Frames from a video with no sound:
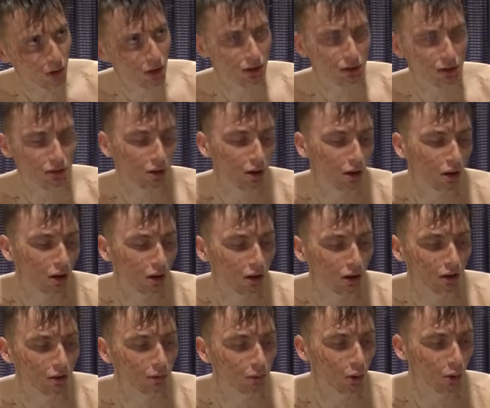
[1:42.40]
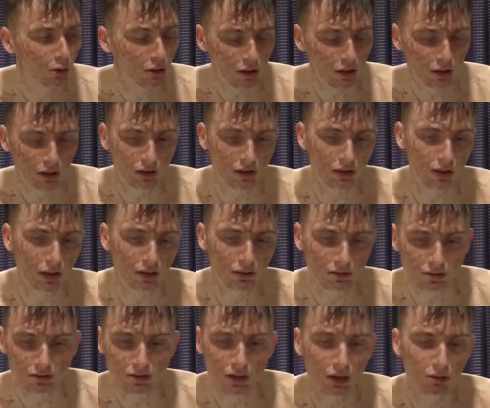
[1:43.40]
it work
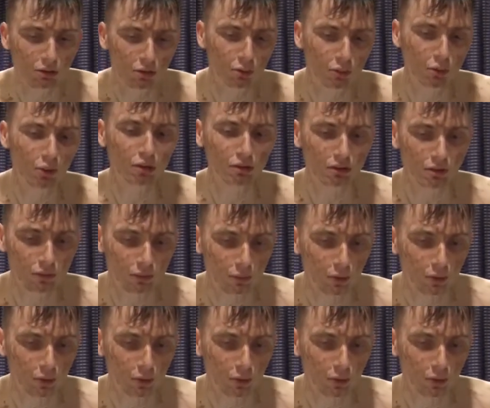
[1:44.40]
that everyone